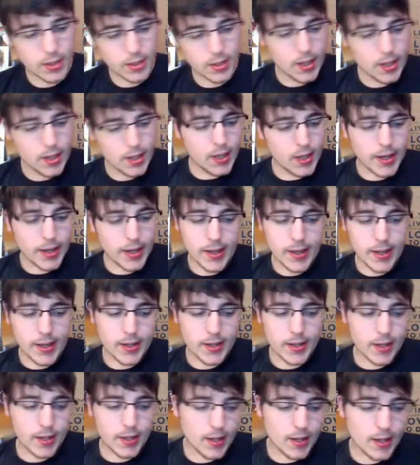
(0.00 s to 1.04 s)
and
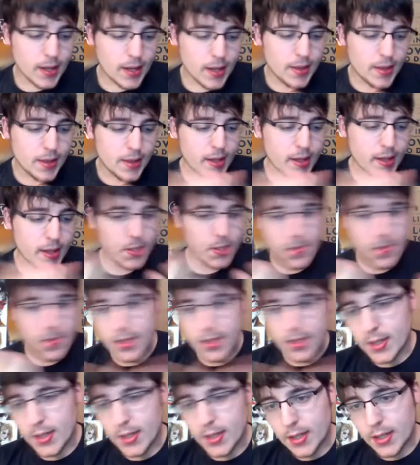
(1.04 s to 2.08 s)
I think it's
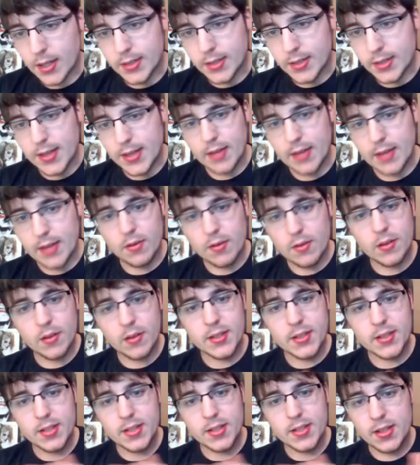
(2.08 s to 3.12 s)
been steady rolling
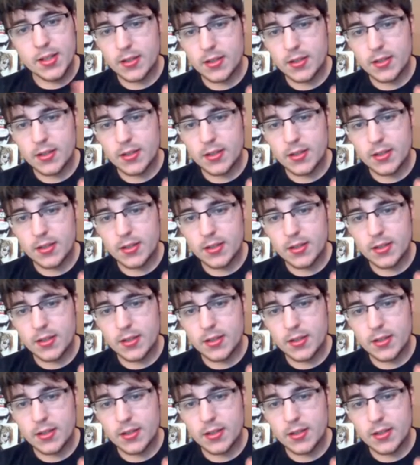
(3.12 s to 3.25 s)
since.